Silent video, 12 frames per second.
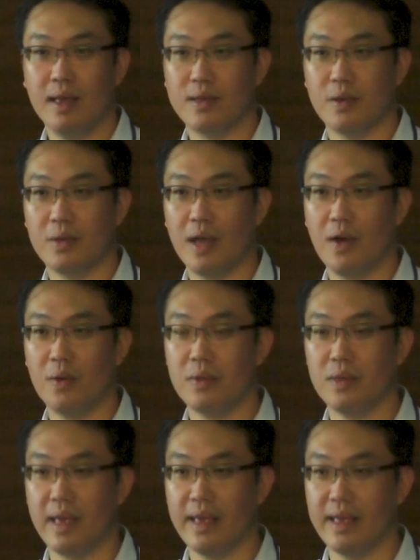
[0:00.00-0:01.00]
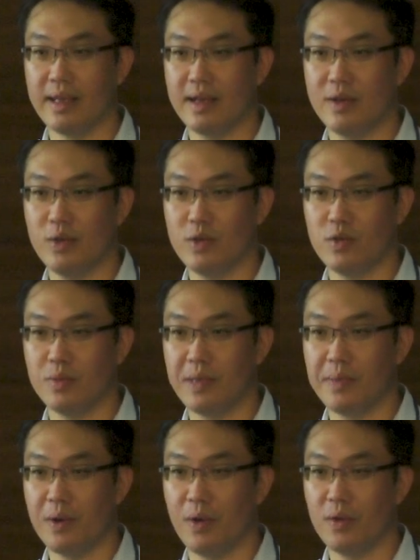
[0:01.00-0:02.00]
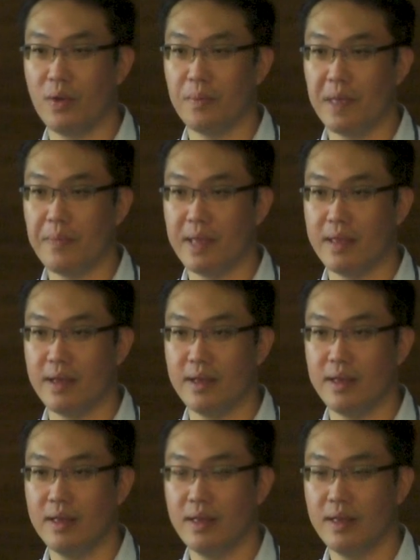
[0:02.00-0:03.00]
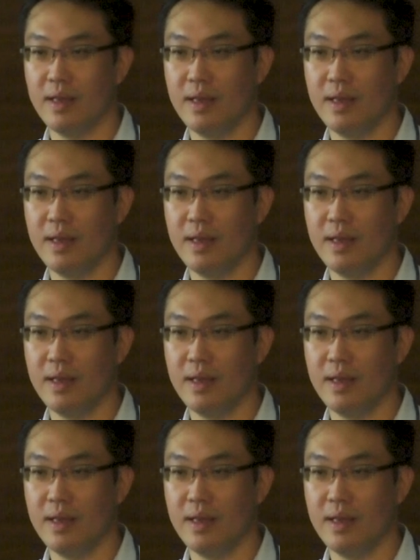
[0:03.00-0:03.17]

So now they encourage people, maybe the